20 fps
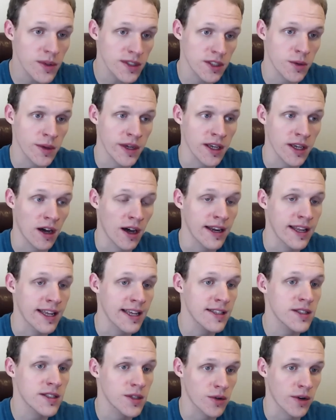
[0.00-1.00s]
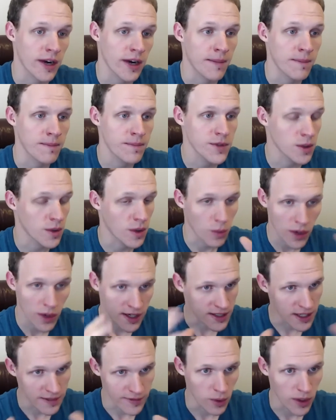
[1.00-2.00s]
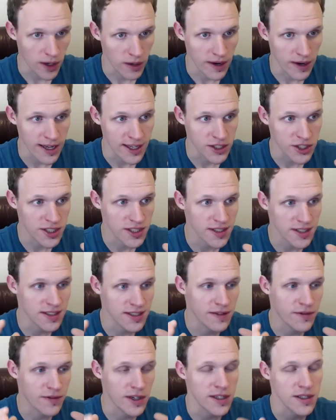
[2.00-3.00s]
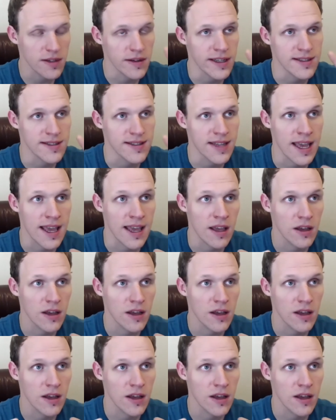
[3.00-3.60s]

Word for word: doing it on Instagram. So it works everywhere, right? It's just a different, it's a